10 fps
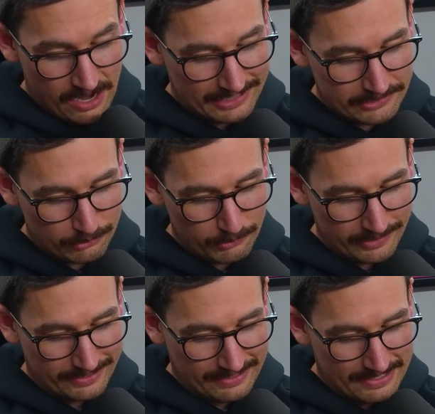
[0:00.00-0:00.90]
I just
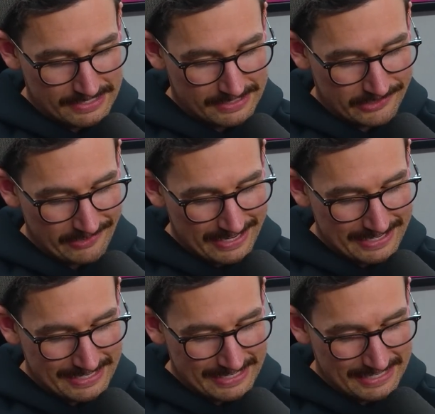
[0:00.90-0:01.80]
want to... Do you
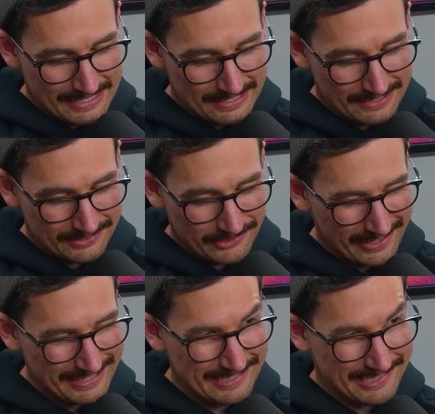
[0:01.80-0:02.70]
reckon
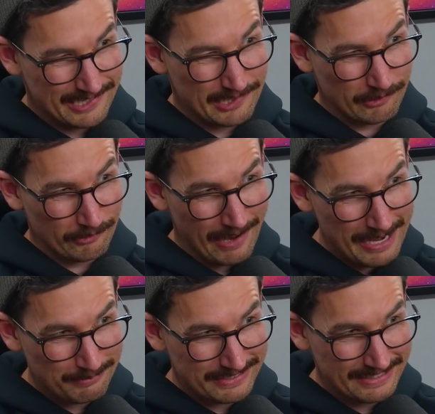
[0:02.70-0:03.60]
he scraped